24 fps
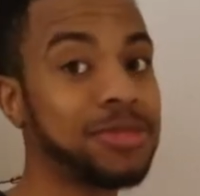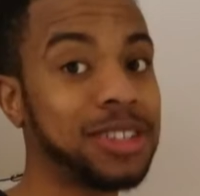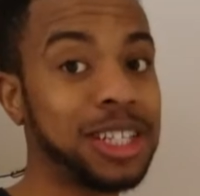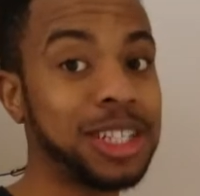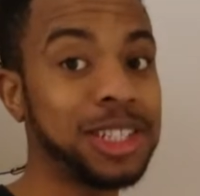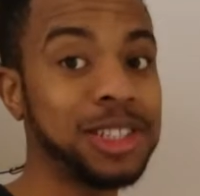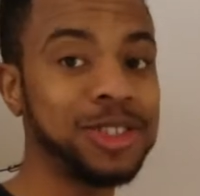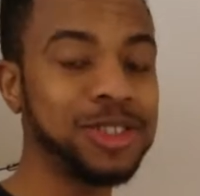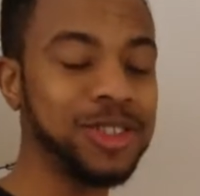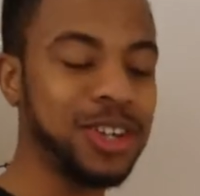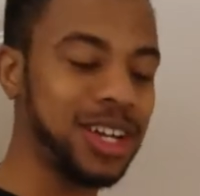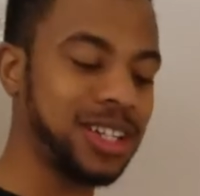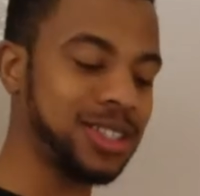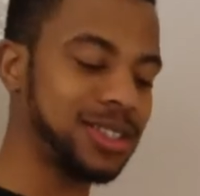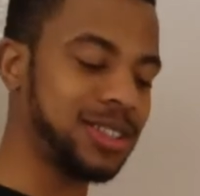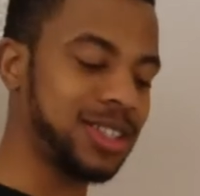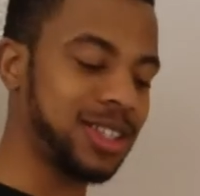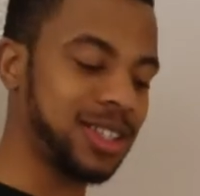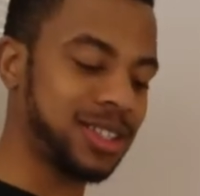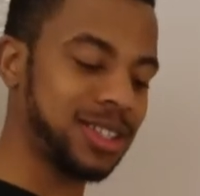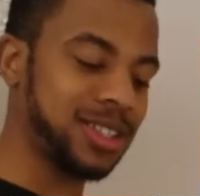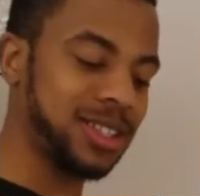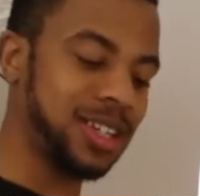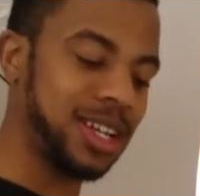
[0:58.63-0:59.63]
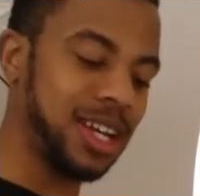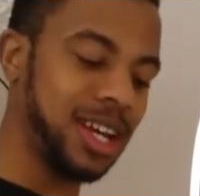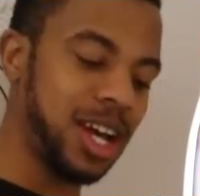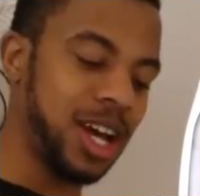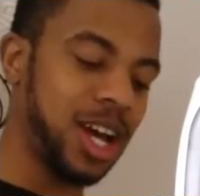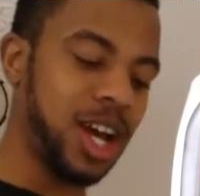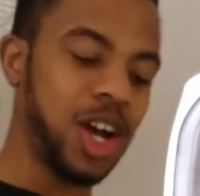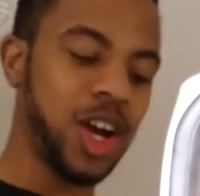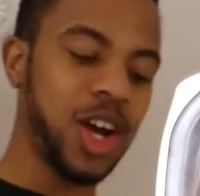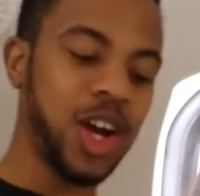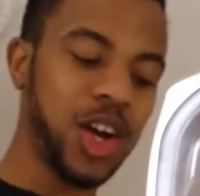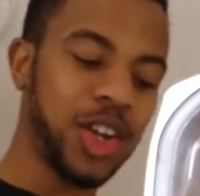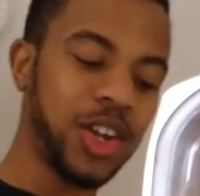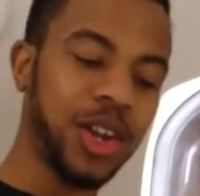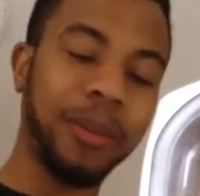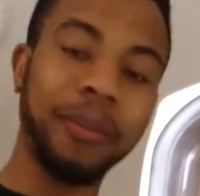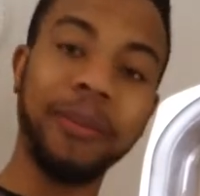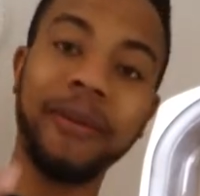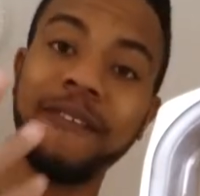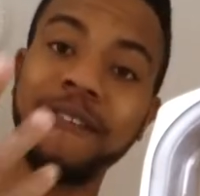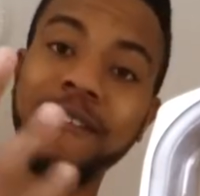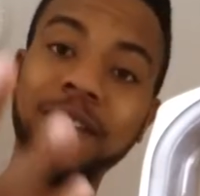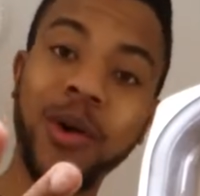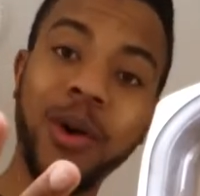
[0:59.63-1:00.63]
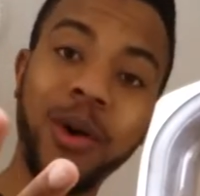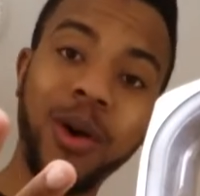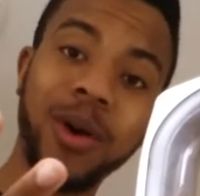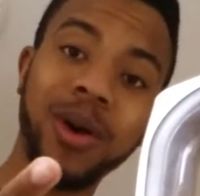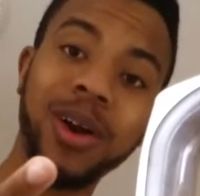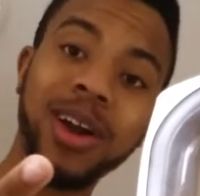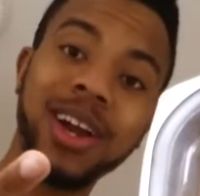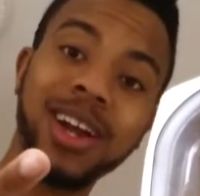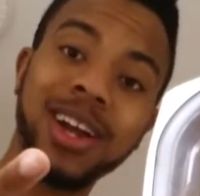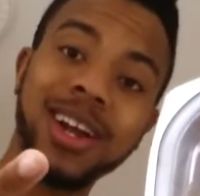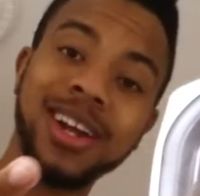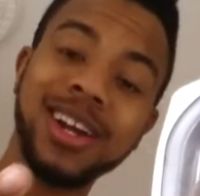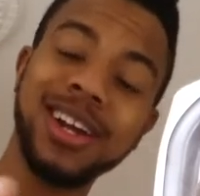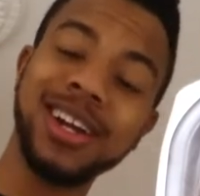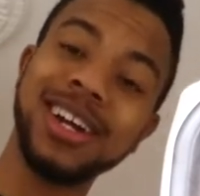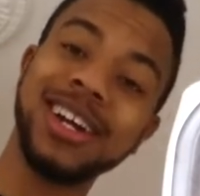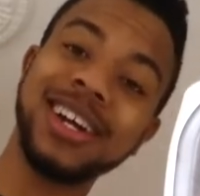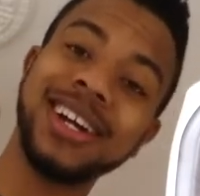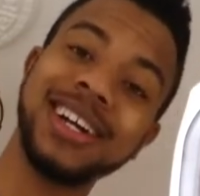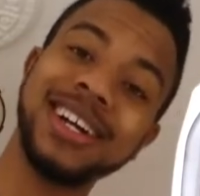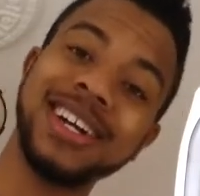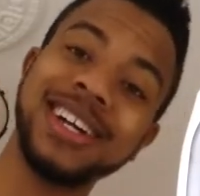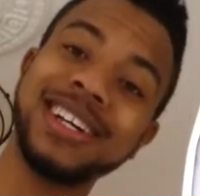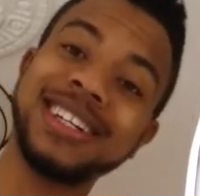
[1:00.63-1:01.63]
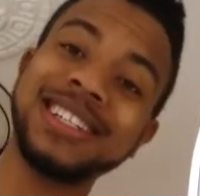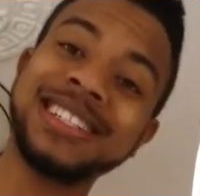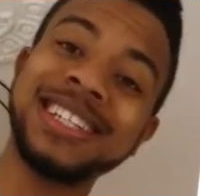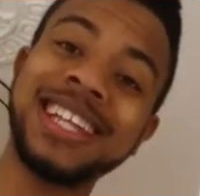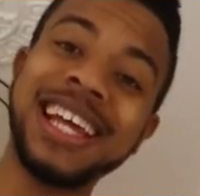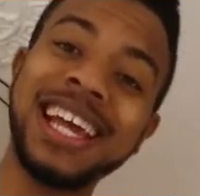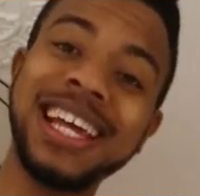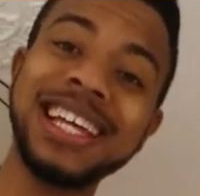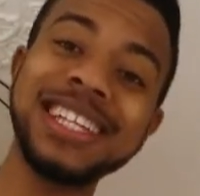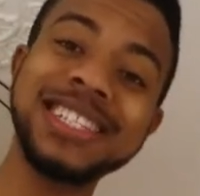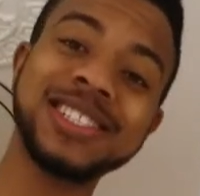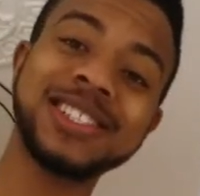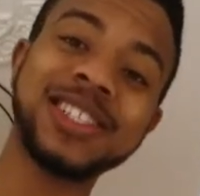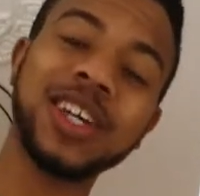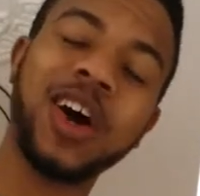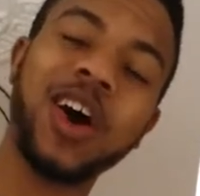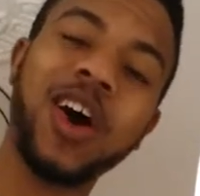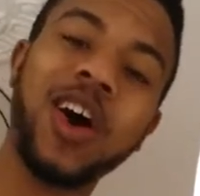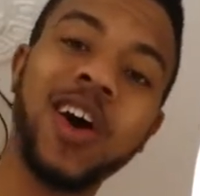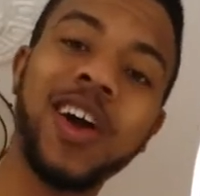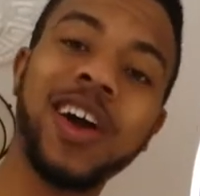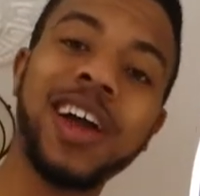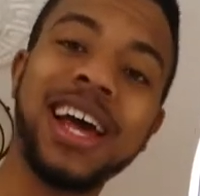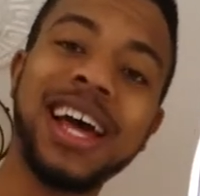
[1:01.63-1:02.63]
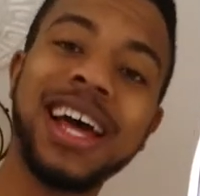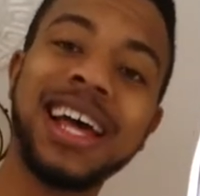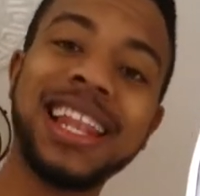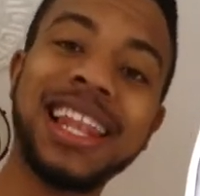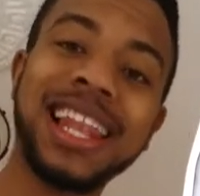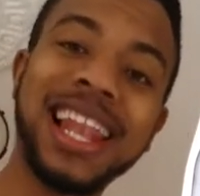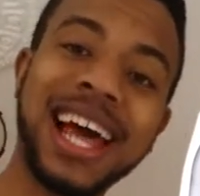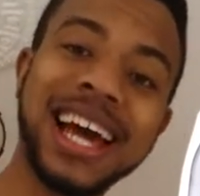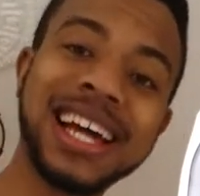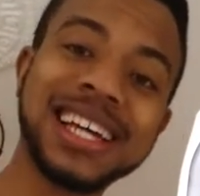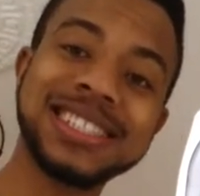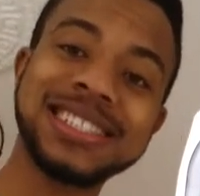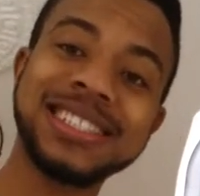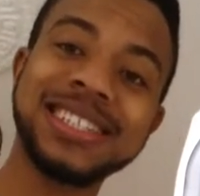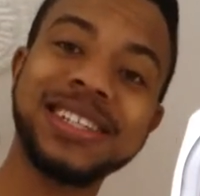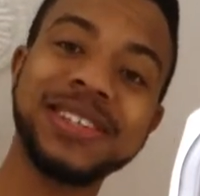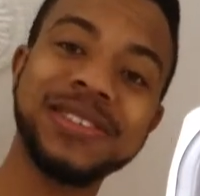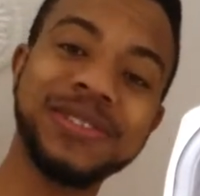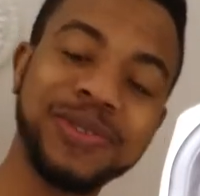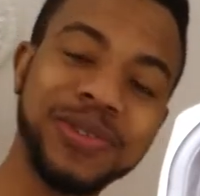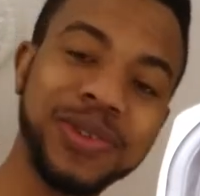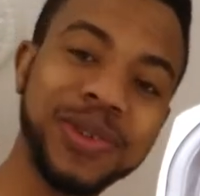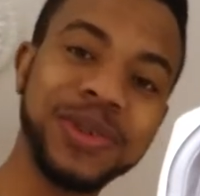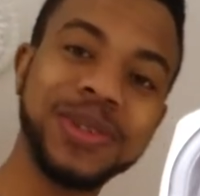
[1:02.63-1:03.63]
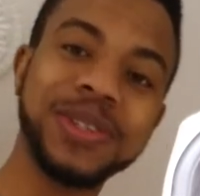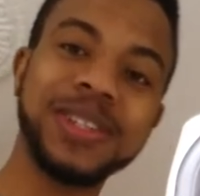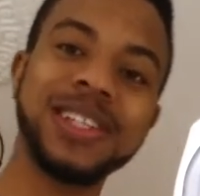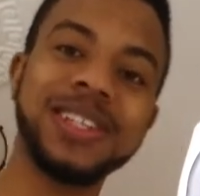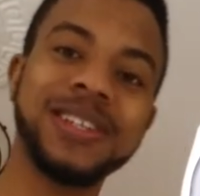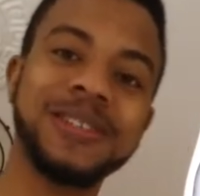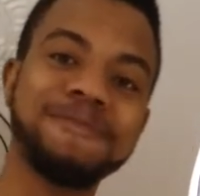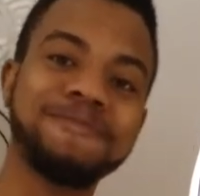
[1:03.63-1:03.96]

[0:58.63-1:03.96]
Interesting. Number four, dates are a laxative food.